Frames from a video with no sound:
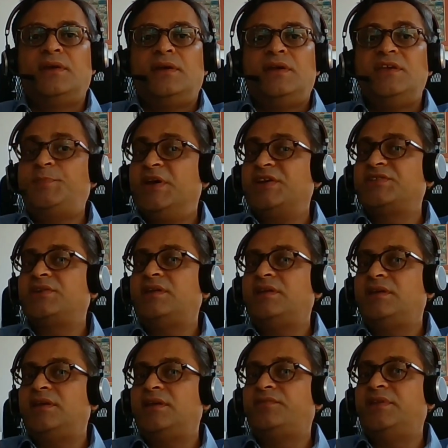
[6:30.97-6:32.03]

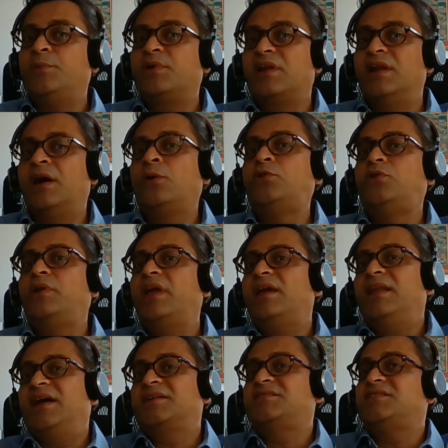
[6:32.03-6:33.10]
especially if they were allowed to
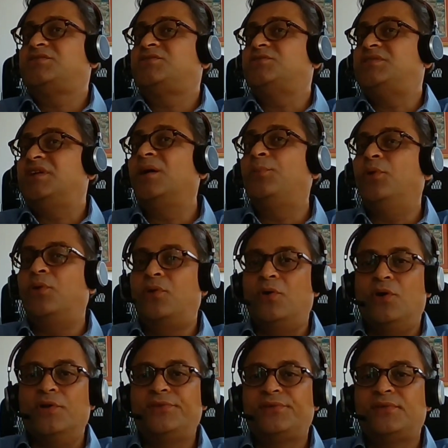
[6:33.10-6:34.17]
gain access to Singapore
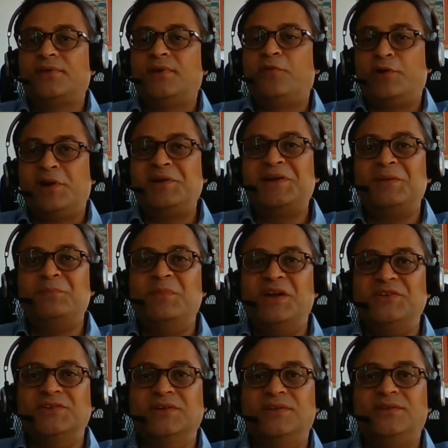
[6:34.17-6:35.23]
courts for interim
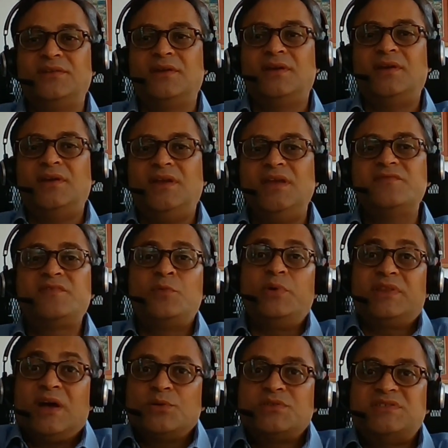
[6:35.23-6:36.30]
measures even
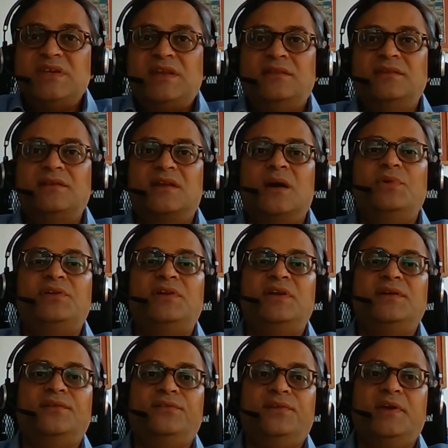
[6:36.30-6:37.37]
without seating their
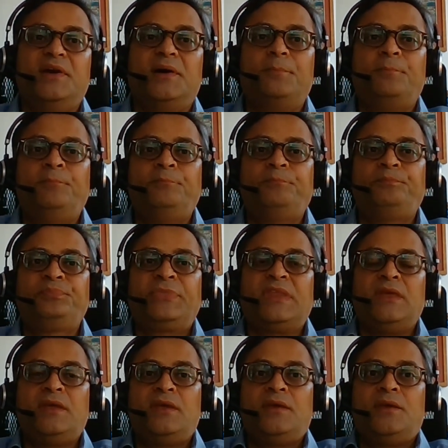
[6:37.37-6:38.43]
arbitrations here.
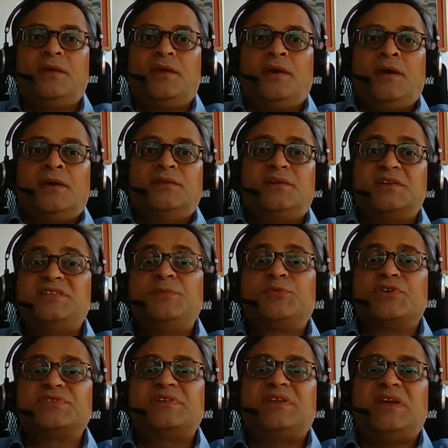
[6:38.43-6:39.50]
The
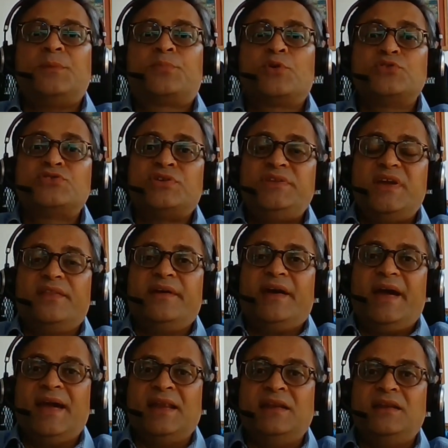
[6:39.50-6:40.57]
reciprocity approach, on the other
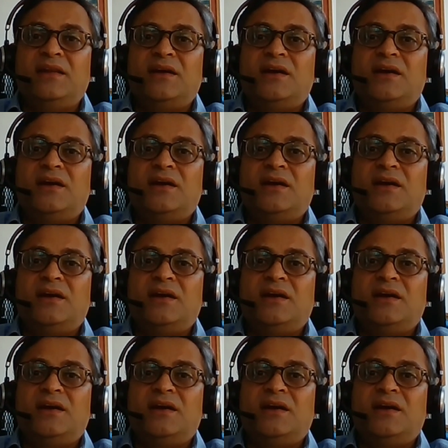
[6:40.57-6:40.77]
hand,